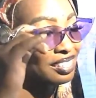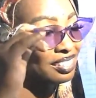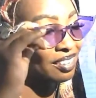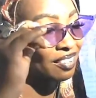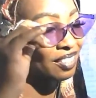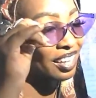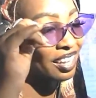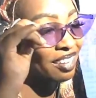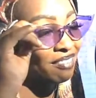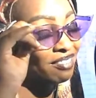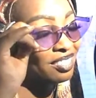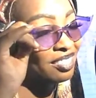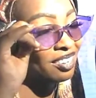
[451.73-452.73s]
So the
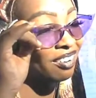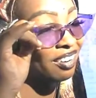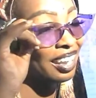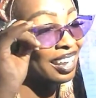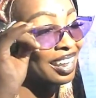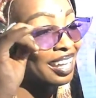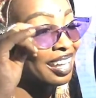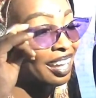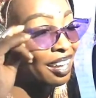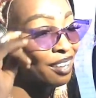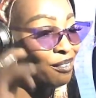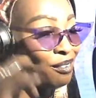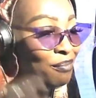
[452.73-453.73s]
heavens are
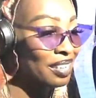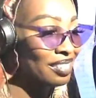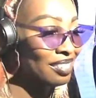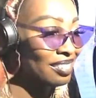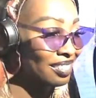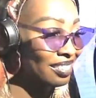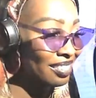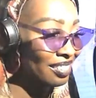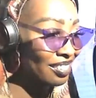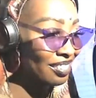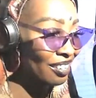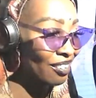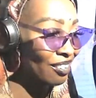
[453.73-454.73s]
aligned with my
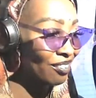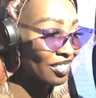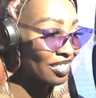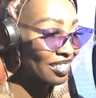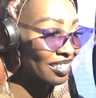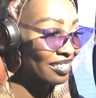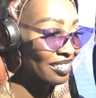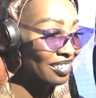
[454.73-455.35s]
sister's solar return